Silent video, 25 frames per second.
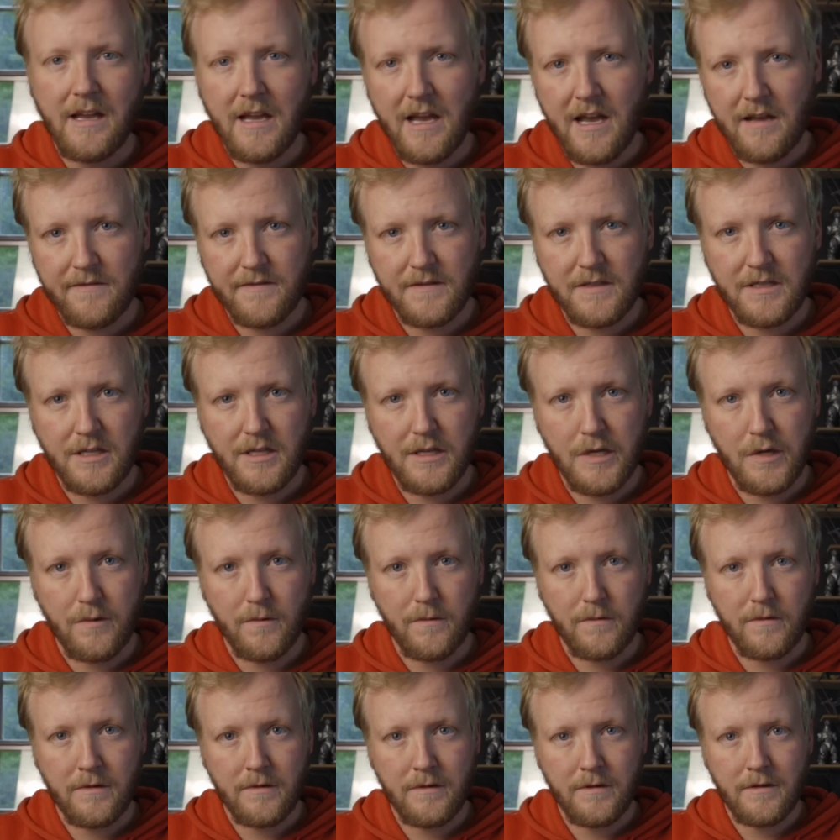
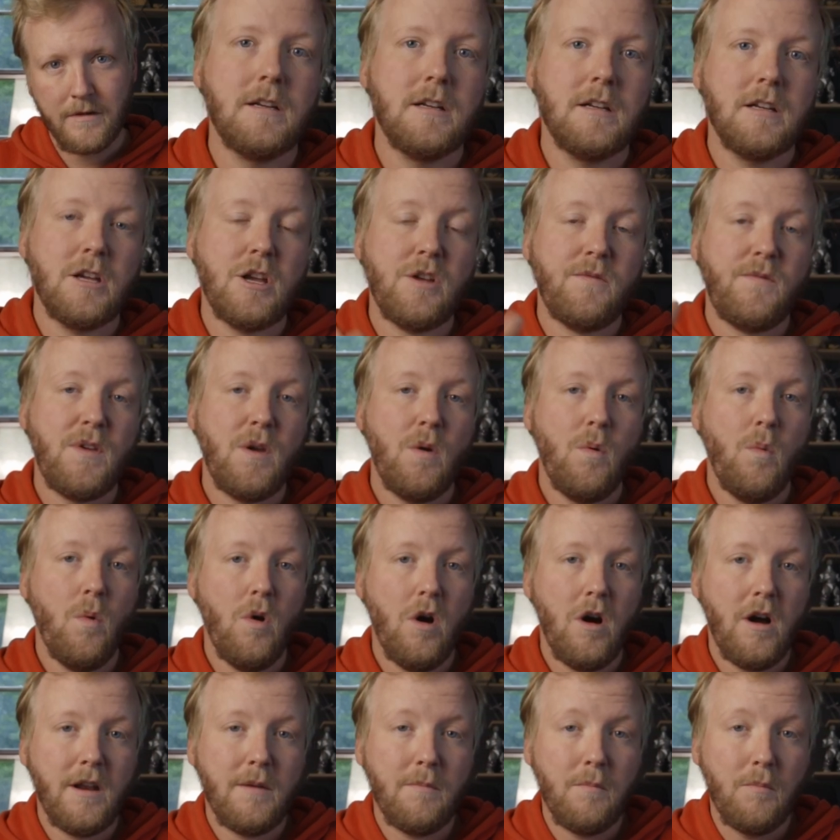f2. If you
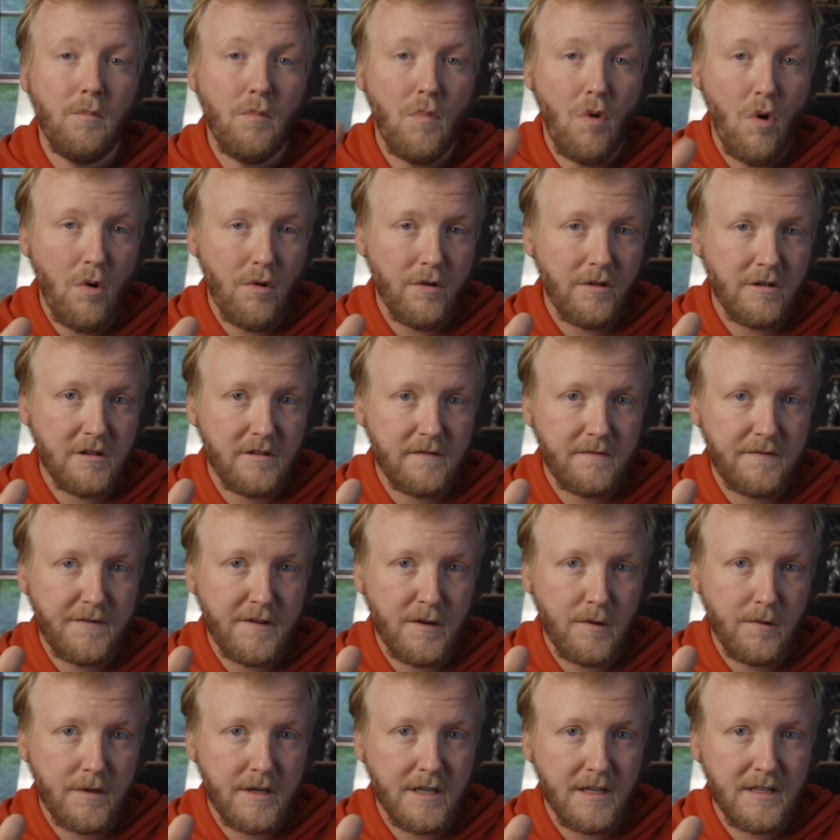want more in
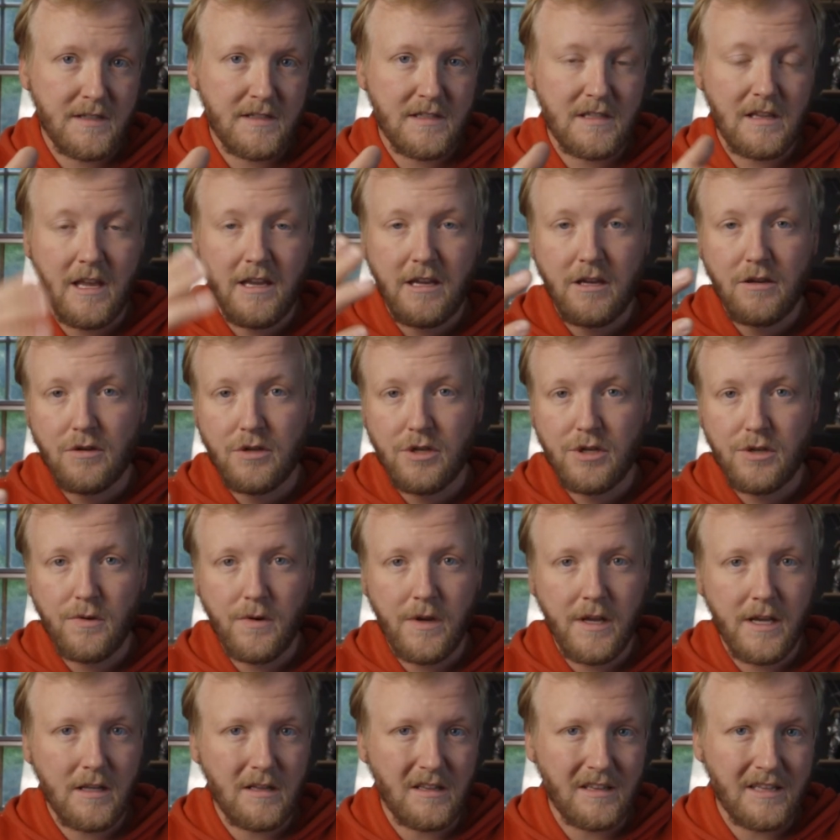focus, like you're
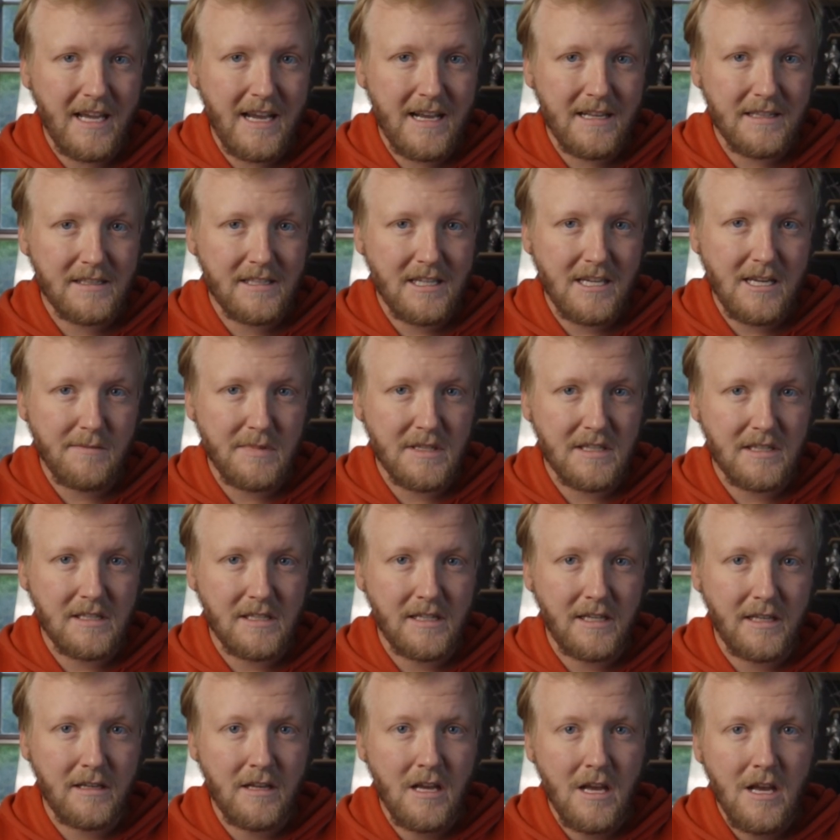shooting a landscape
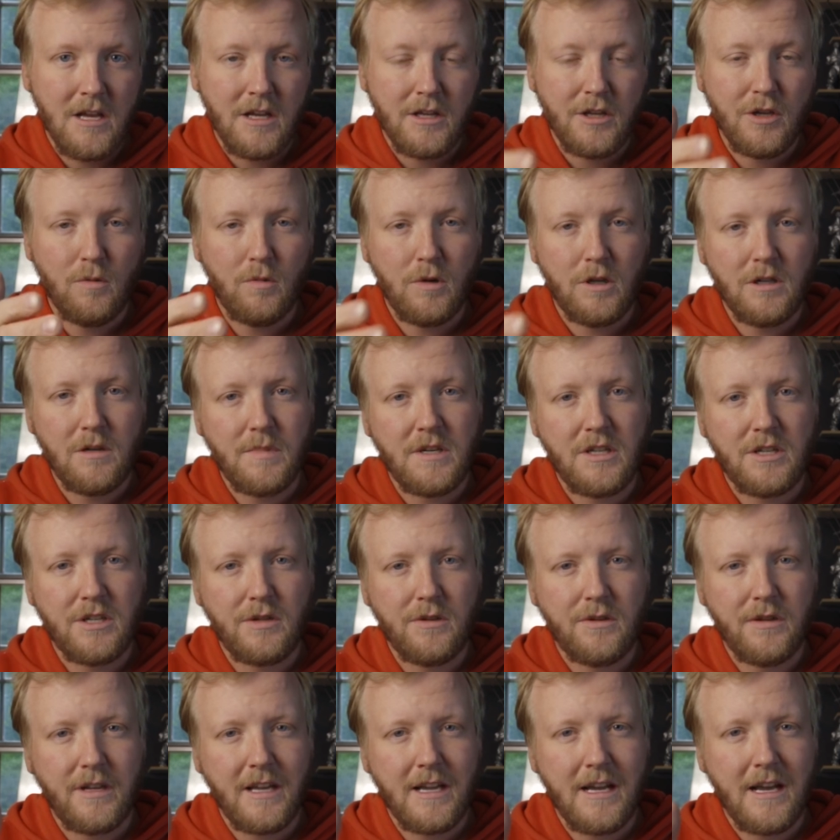scene, you'll want to be
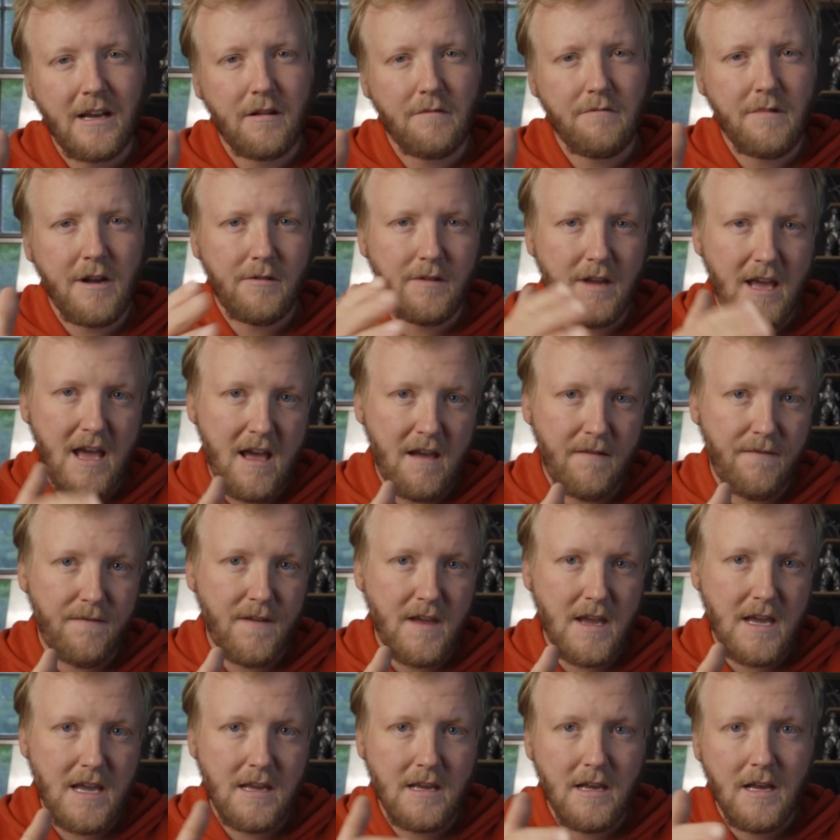shooting at around f8,